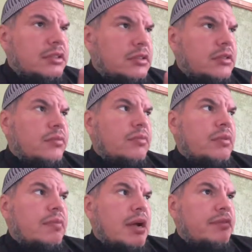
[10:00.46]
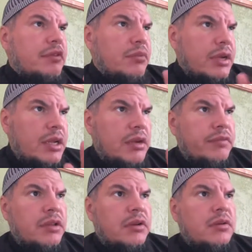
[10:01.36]
to revive the way
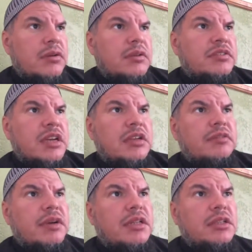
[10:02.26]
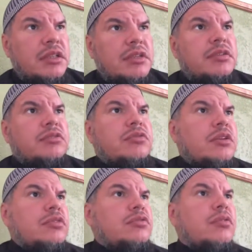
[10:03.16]
of the scholars of hadith and so on
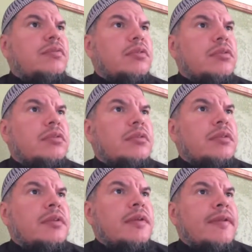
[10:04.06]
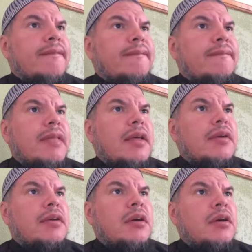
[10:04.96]
and so forth, that
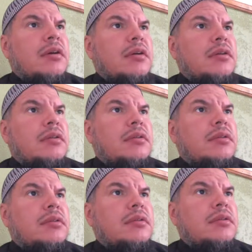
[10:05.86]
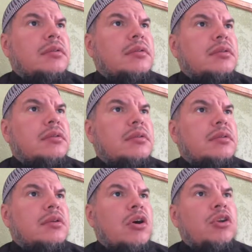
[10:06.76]

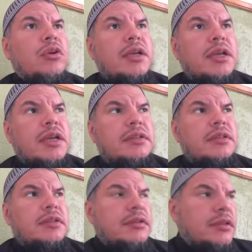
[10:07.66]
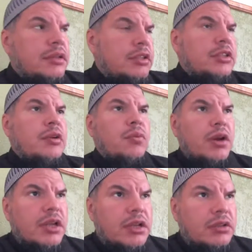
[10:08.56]
are looking at they're
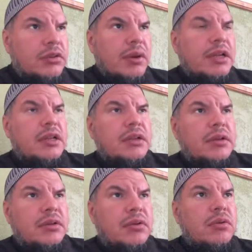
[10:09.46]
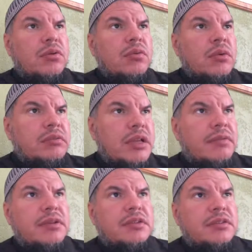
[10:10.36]
working directly with the
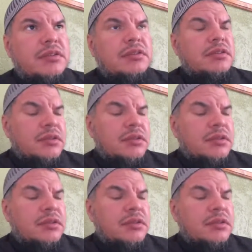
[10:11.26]
evidences,